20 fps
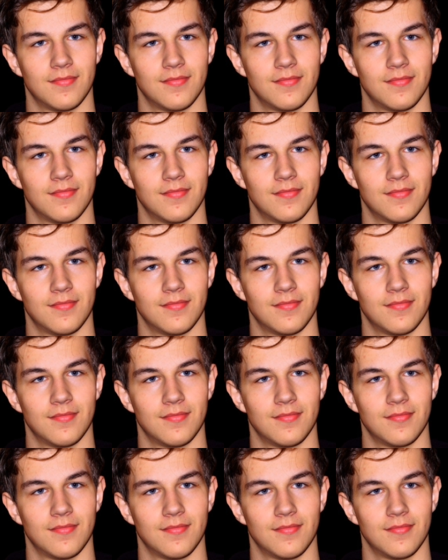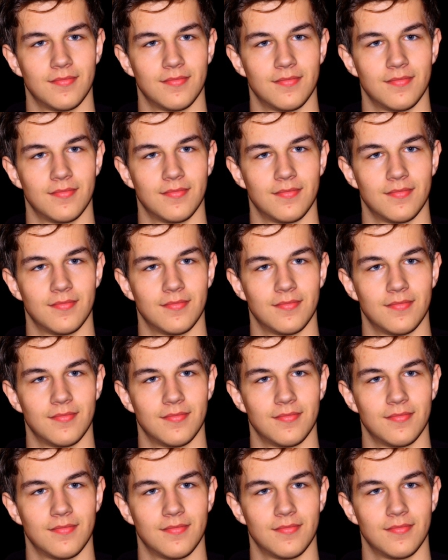
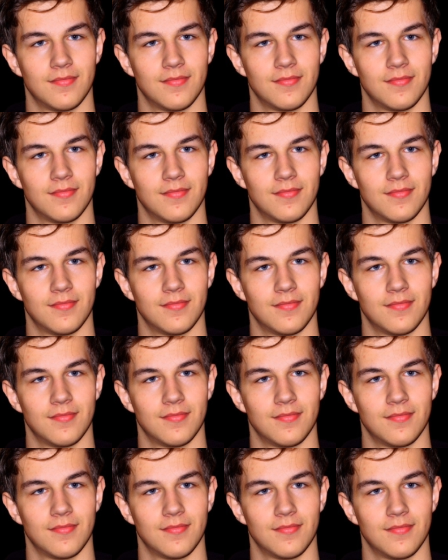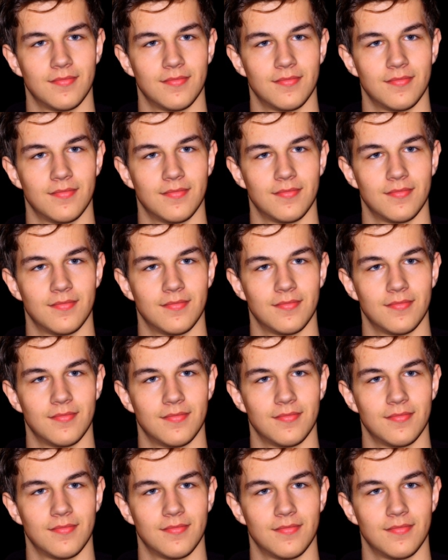
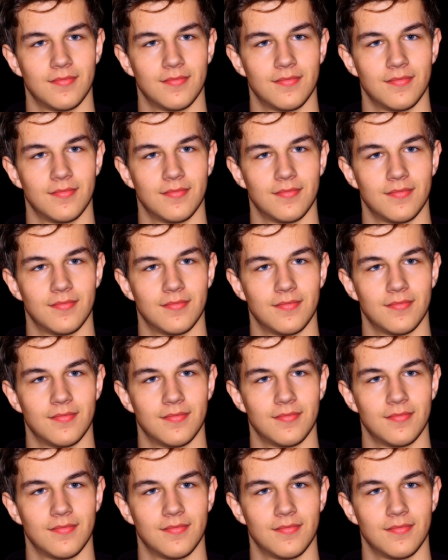[no speech]